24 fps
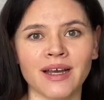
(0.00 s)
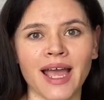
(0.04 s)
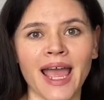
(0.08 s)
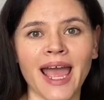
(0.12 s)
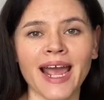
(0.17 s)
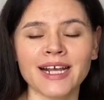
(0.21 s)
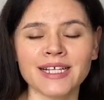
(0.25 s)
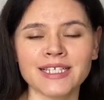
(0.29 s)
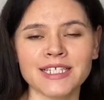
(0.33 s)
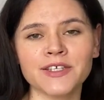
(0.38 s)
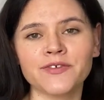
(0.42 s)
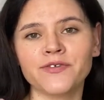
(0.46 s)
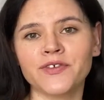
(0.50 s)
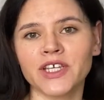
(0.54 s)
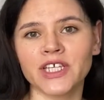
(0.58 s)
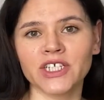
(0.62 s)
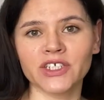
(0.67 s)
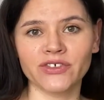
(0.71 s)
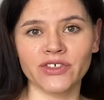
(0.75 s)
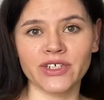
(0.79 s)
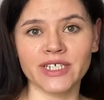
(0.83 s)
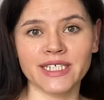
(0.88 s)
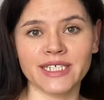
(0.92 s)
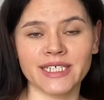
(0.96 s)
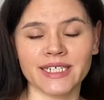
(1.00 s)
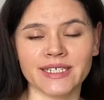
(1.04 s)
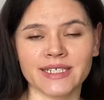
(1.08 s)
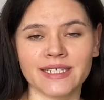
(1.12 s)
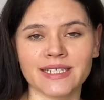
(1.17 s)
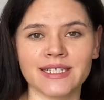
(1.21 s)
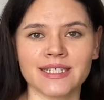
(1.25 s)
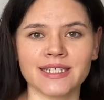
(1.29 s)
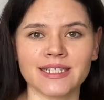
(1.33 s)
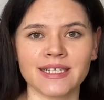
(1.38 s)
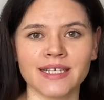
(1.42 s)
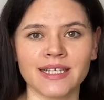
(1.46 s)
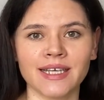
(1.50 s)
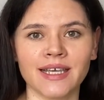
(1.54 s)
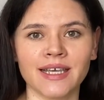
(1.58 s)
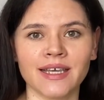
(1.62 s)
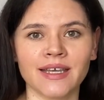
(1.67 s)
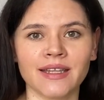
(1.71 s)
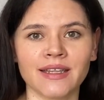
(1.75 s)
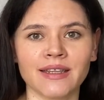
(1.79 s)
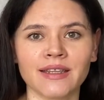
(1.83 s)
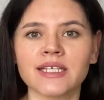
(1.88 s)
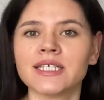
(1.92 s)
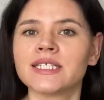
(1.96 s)
active ingredients
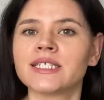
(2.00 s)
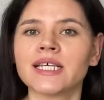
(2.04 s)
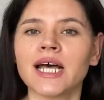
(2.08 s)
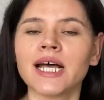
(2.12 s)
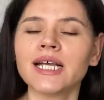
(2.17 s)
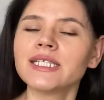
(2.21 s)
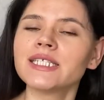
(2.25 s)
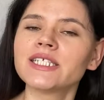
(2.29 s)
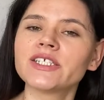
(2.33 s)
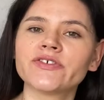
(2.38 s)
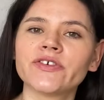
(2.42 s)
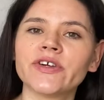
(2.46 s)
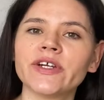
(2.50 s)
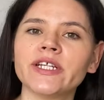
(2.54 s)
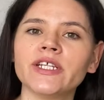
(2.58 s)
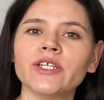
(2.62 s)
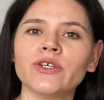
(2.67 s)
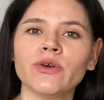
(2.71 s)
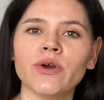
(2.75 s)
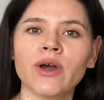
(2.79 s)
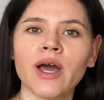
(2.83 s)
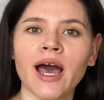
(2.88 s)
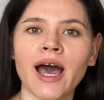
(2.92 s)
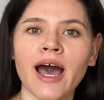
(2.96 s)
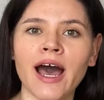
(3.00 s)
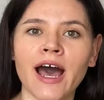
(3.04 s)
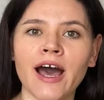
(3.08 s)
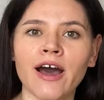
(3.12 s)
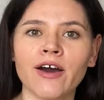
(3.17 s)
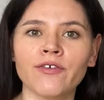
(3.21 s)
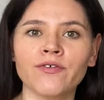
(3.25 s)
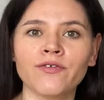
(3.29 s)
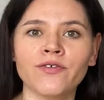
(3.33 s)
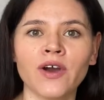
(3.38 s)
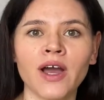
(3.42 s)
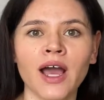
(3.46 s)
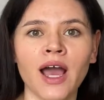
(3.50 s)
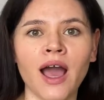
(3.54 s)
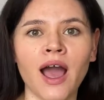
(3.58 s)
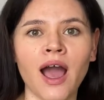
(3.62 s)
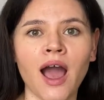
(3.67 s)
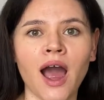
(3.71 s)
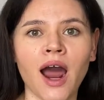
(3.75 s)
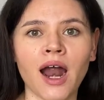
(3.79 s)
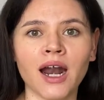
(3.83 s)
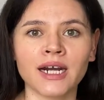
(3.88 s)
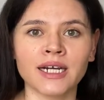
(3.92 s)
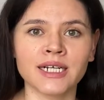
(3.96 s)
in the sunscreen you have
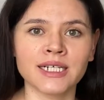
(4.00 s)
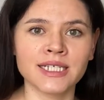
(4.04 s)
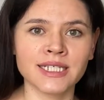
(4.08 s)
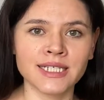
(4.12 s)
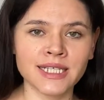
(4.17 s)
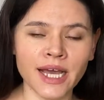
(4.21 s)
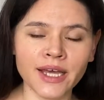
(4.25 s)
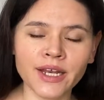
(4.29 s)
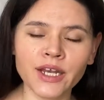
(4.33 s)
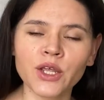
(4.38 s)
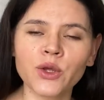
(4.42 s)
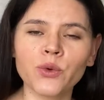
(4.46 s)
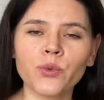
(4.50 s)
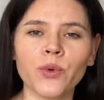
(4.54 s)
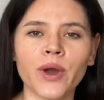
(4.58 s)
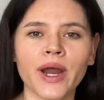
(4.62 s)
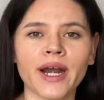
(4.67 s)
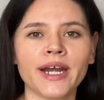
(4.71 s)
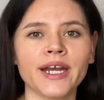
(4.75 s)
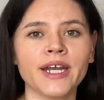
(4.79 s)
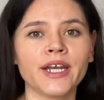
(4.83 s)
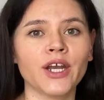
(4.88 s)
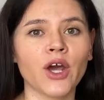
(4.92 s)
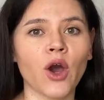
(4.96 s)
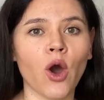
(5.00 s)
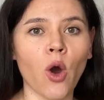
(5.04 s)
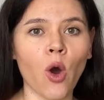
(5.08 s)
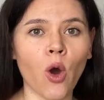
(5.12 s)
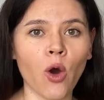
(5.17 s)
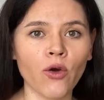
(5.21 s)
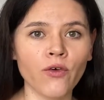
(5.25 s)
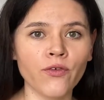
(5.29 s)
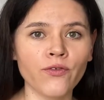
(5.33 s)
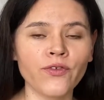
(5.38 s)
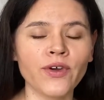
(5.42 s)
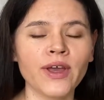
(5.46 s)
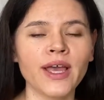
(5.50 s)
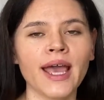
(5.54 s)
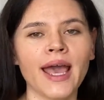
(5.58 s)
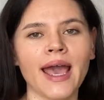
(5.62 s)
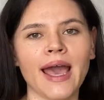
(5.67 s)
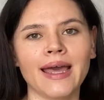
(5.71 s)
are starting wearing off,